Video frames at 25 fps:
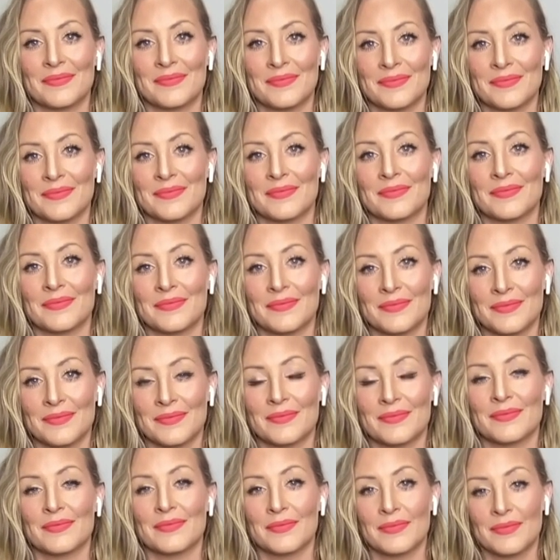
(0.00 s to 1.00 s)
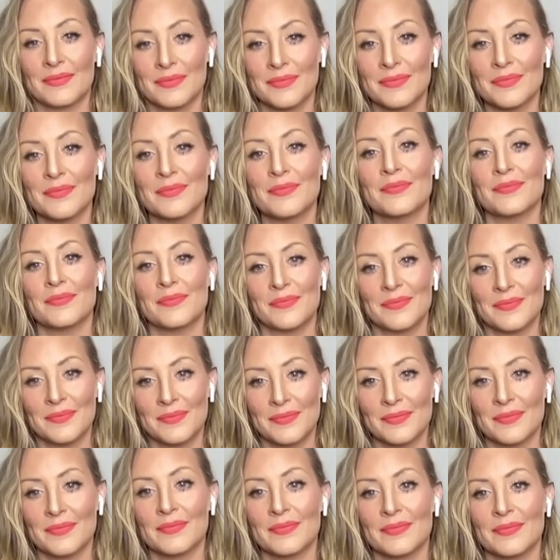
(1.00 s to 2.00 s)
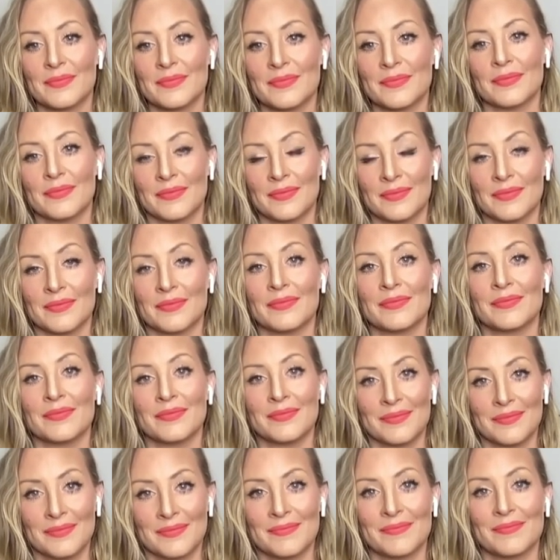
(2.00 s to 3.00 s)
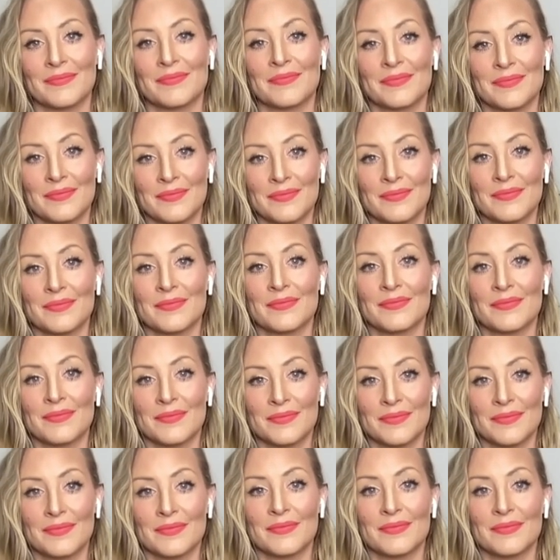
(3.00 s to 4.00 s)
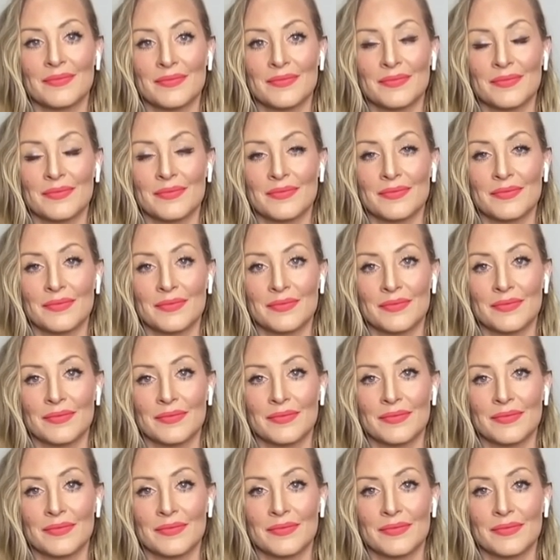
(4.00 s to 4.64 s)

[no speech]